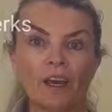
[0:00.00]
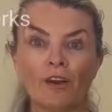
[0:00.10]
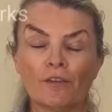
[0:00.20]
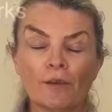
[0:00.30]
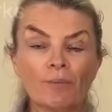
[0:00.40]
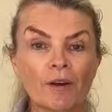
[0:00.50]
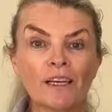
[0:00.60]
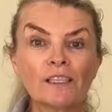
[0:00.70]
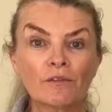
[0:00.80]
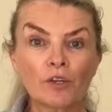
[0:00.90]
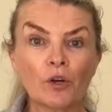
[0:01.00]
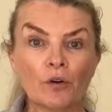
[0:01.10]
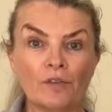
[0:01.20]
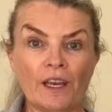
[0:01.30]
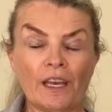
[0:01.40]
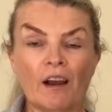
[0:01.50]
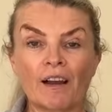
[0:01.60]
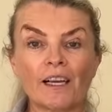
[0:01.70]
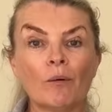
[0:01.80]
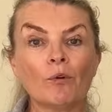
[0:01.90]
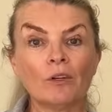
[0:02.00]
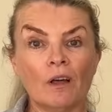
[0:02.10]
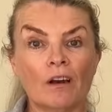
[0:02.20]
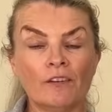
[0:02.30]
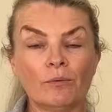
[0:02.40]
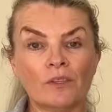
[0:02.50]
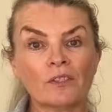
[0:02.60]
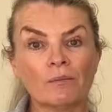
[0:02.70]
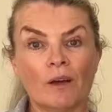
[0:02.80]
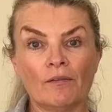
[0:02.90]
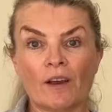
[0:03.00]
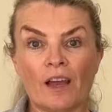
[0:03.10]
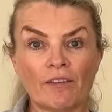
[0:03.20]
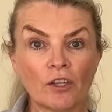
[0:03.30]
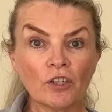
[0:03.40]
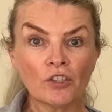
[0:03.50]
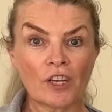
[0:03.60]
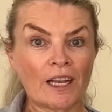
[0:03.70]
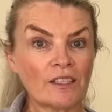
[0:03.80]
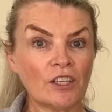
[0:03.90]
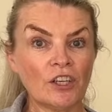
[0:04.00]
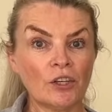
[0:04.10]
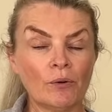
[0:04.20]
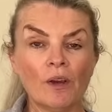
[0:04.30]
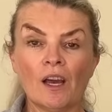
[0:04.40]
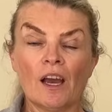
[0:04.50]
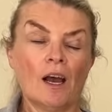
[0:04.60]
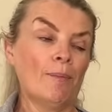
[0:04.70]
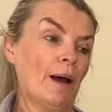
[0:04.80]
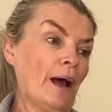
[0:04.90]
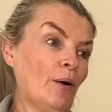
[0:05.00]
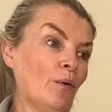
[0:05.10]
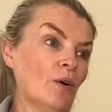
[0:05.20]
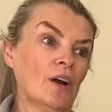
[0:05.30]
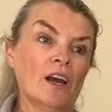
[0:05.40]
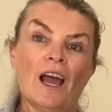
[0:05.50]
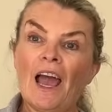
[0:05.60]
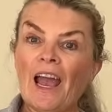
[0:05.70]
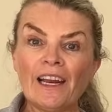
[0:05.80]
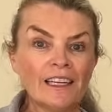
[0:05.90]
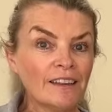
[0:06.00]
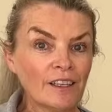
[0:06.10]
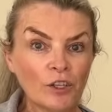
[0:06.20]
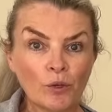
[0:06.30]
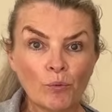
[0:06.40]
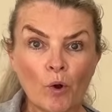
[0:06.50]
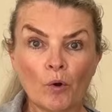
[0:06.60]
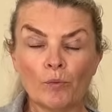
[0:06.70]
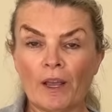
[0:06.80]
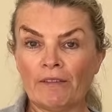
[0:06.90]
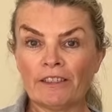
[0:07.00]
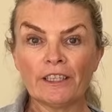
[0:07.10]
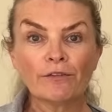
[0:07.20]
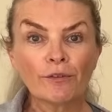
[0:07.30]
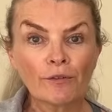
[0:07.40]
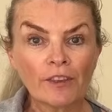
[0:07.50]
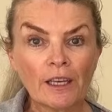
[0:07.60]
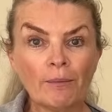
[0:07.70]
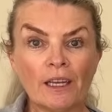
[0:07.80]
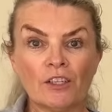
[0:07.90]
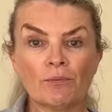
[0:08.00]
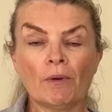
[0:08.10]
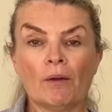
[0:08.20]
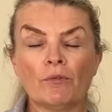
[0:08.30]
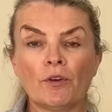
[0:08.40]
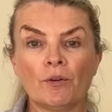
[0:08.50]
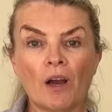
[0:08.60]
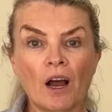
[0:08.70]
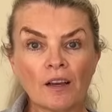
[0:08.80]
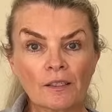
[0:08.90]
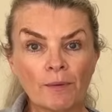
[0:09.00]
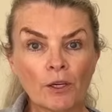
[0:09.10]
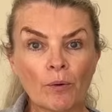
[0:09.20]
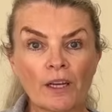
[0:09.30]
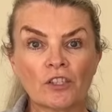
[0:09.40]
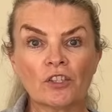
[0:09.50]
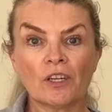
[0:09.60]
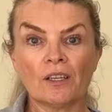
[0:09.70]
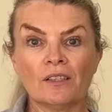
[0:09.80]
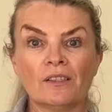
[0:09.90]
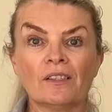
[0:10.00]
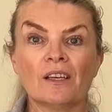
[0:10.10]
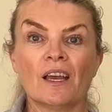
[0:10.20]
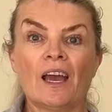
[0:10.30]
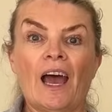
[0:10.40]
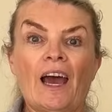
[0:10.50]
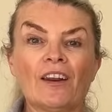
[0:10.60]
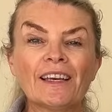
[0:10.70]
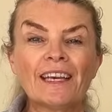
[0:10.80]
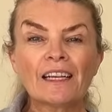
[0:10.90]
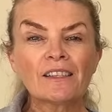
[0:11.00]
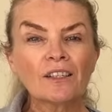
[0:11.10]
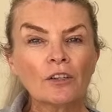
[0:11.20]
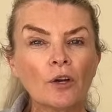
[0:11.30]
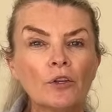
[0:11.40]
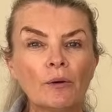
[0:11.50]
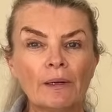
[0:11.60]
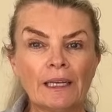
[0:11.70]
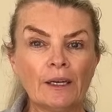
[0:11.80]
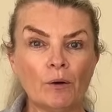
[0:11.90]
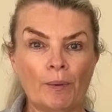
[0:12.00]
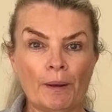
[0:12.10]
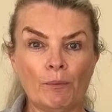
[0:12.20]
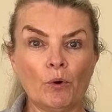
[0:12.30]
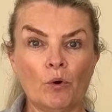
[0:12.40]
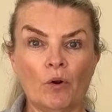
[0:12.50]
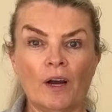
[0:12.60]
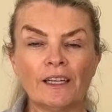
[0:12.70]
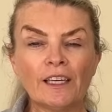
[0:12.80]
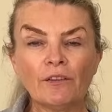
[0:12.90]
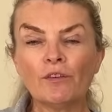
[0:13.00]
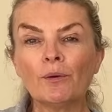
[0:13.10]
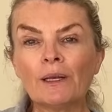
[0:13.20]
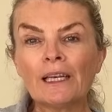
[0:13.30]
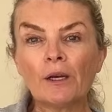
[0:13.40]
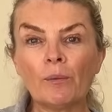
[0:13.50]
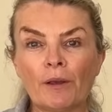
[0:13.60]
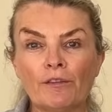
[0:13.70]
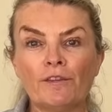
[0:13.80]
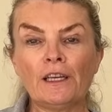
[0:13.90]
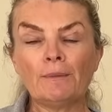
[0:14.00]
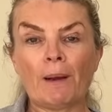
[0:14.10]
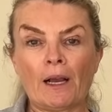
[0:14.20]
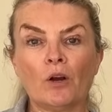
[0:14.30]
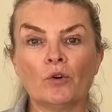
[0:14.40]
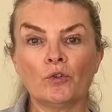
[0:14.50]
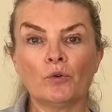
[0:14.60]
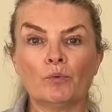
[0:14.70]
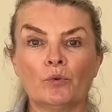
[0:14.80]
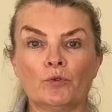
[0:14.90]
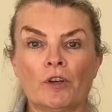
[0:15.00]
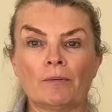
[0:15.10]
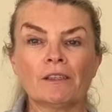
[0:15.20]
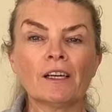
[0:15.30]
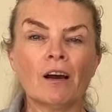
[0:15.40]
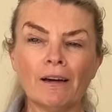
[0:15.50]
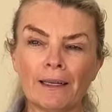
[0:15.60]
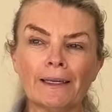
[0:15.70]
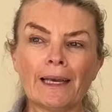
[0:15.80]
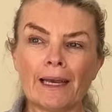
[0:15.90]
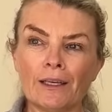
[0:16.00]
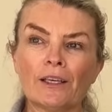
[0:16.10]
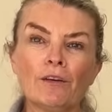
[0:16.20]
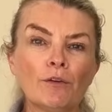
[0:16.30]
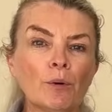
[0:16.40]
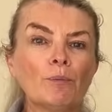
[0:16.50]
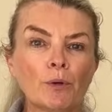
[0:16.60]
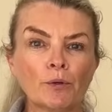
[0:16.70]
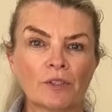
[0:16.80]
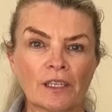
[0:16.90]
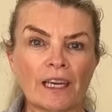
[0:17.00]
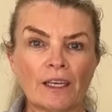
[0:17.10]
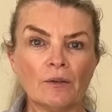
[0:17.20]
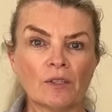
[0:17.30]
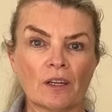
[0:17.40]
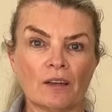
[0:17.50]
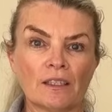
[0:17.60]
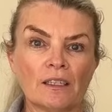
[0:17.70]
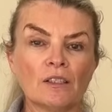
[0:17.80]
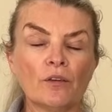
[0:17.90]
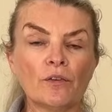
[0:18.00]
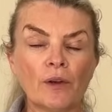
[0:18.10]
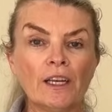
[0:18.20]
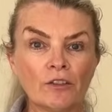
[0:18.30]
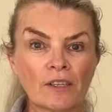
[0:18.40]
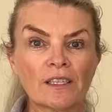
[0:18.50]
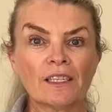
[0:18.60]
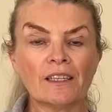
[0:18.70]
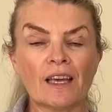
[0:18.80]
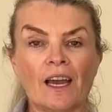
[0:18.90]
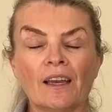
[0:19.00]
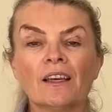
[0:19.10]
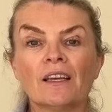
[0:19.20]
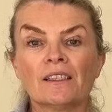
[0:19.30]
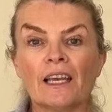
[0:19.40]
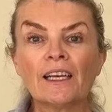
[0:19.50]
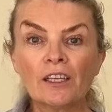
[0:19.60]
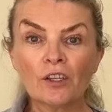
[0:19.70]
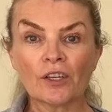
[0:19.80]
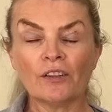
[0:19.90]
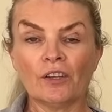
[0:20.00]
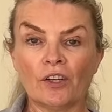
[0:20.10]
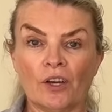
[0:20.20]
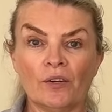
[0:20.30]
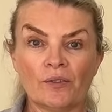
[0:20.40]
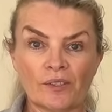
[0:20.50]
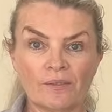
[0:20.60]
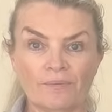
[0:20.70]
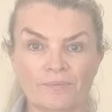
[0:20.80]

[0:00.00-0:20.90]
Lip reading: For the price of a coffee, I come on live once a month. I have a good chat to you about anything you want. We have a different theme each month. You can ask me questions. And I get to know you a little bit more and give you a little bit of feedback on your wardrobes and kind of give you a boost and get you started. So if you're interested in that, take a look in the notes.